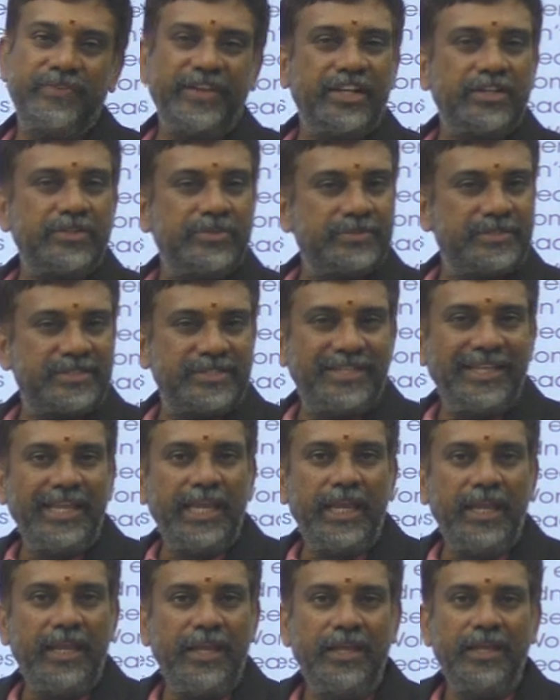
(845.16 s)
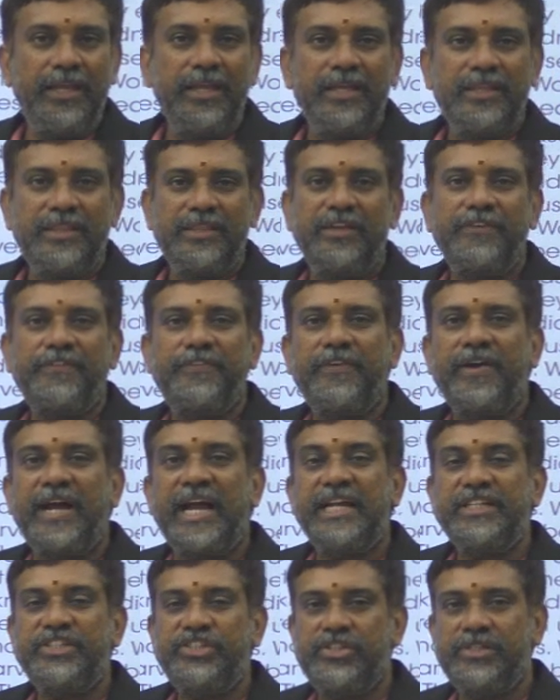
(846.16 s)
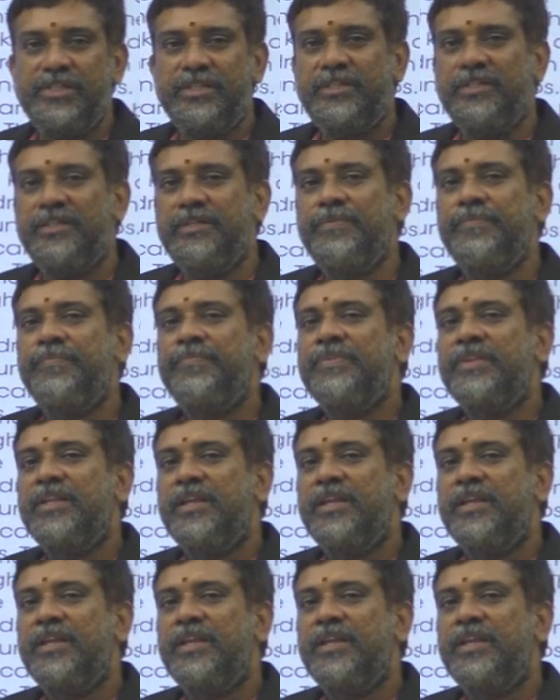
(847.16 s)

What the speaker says: we could see the fashion